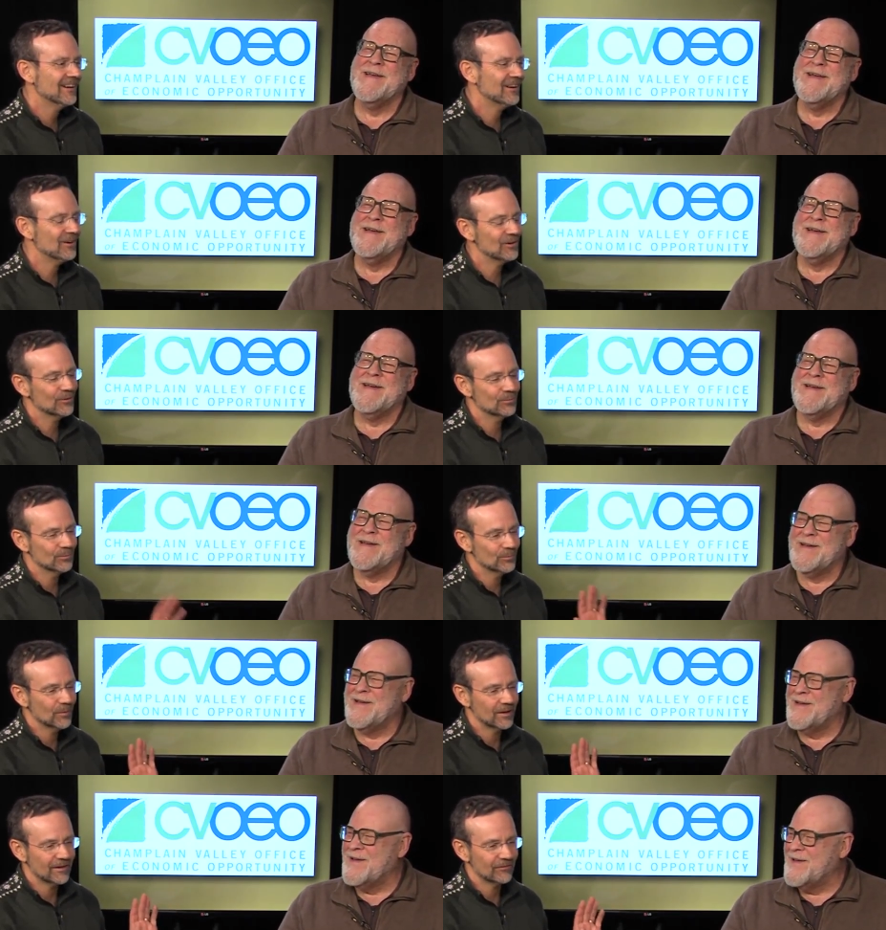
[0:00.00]
Speaker 1: oh,
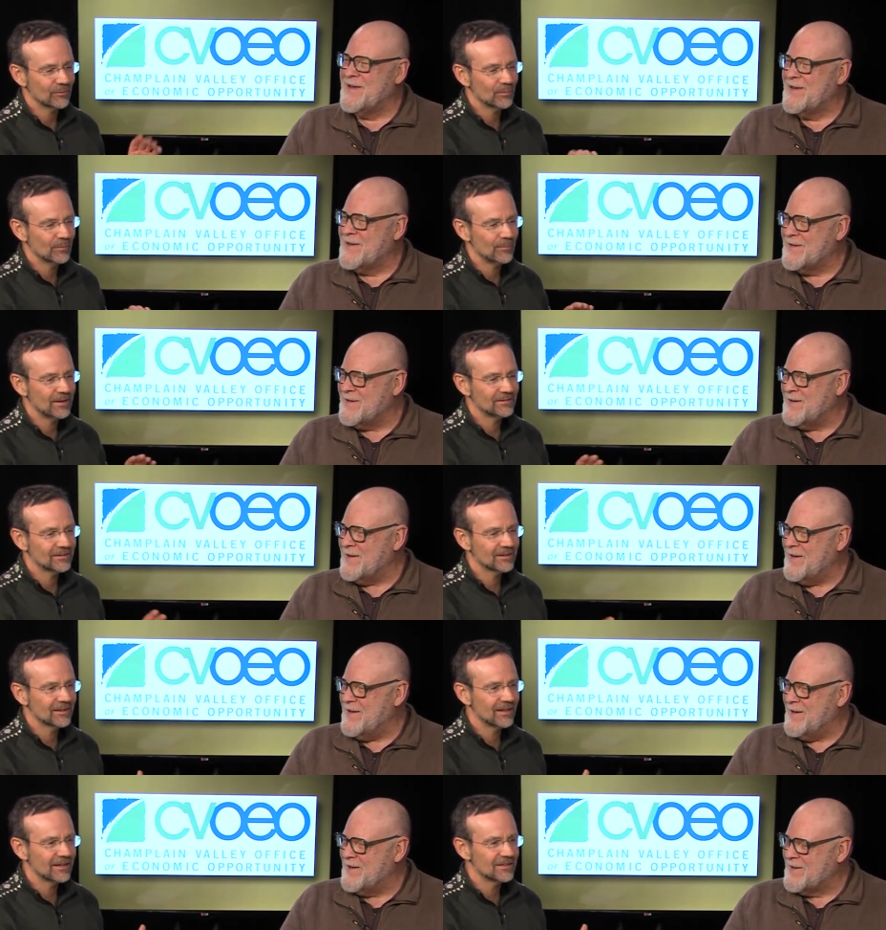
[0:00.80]
whatever. But
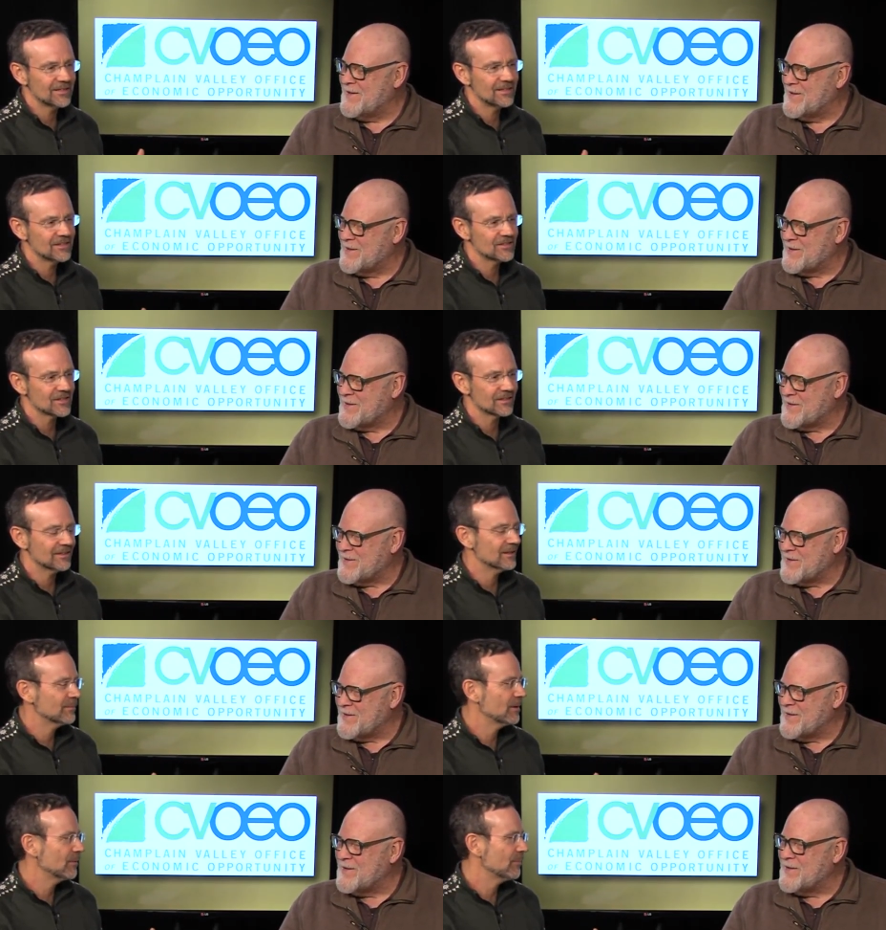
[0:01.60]
basically, I teach, I
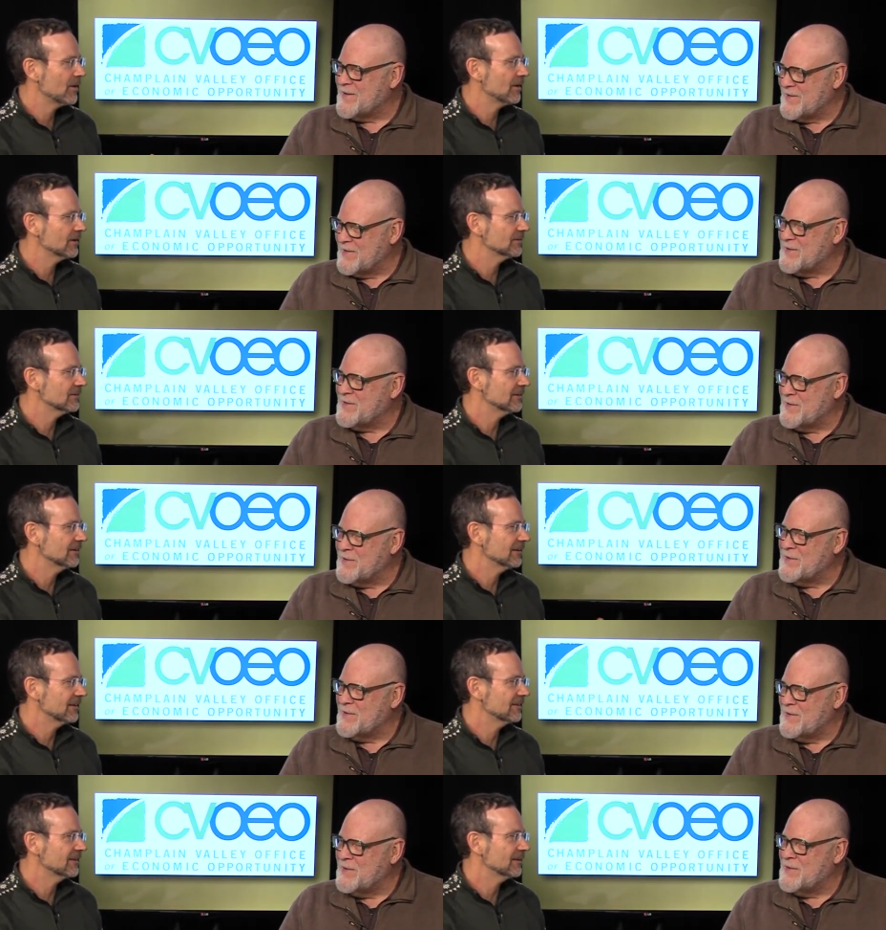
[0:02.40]
think about policy,
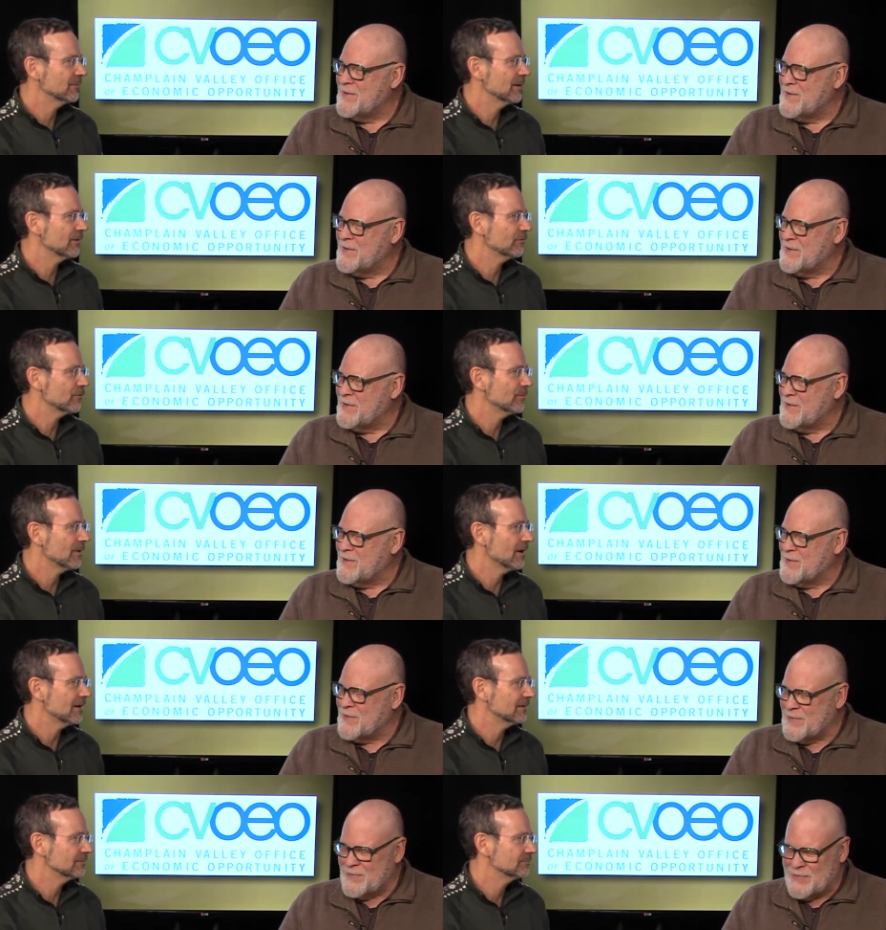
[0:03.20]
and I think about
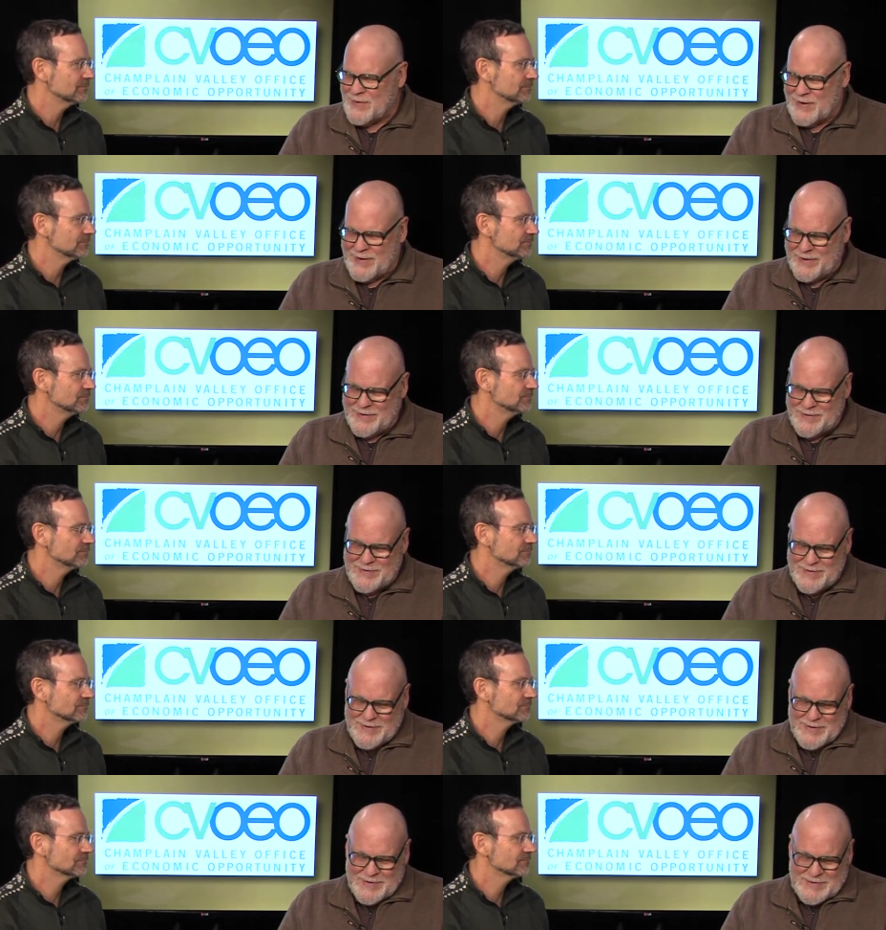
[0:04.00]
Vermont.
Speaker 2: Right.
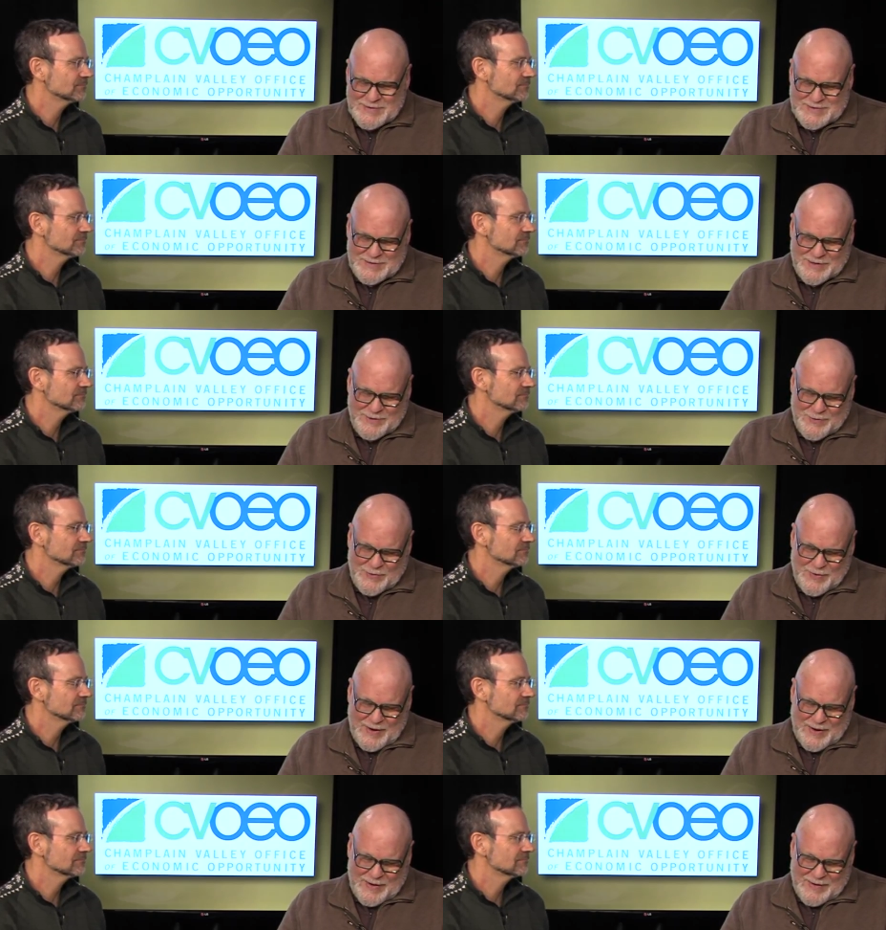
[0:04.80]

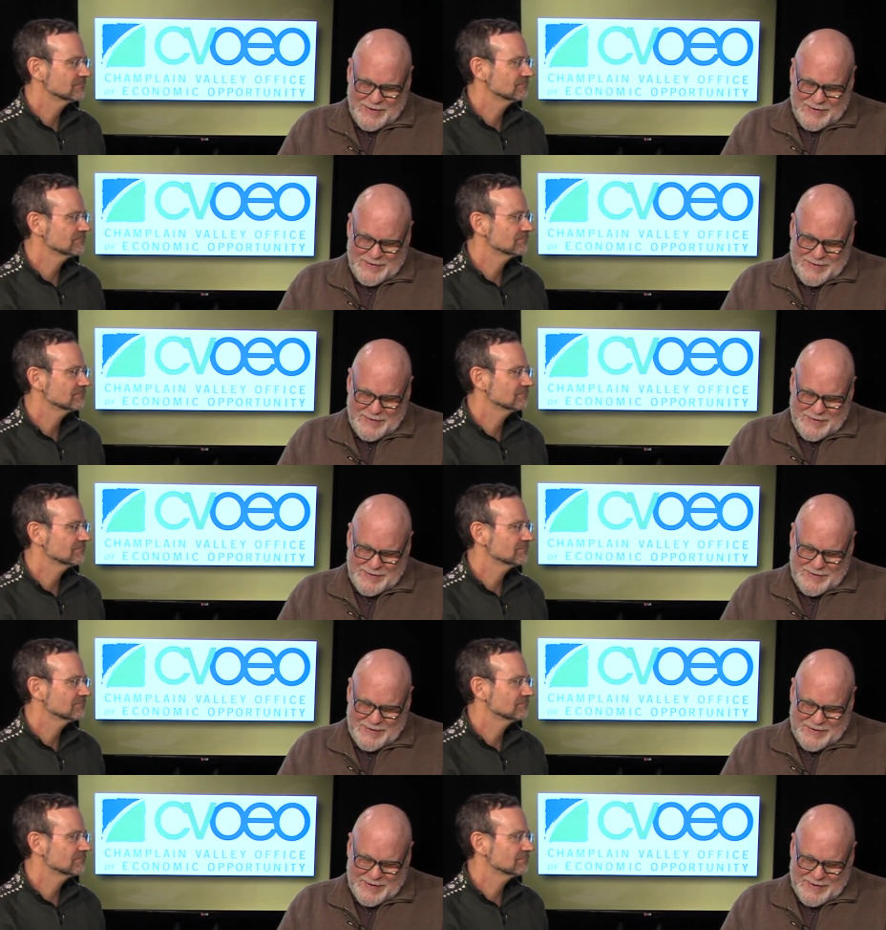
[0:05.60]
So, uh,
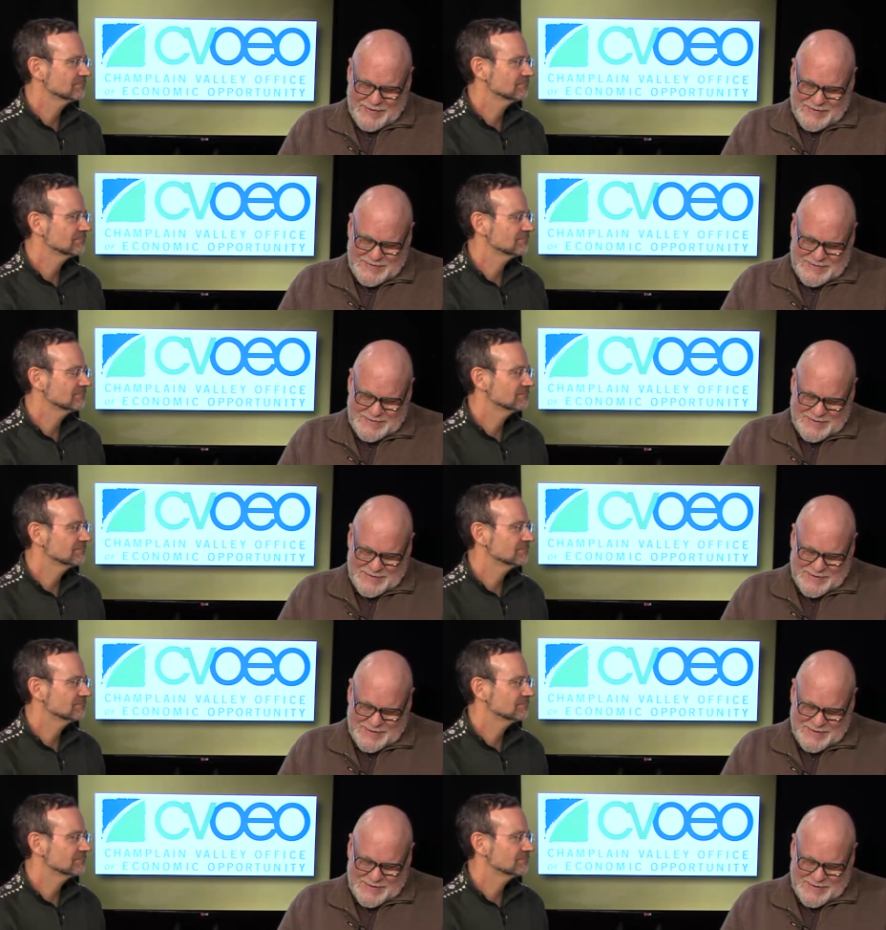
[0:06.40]
as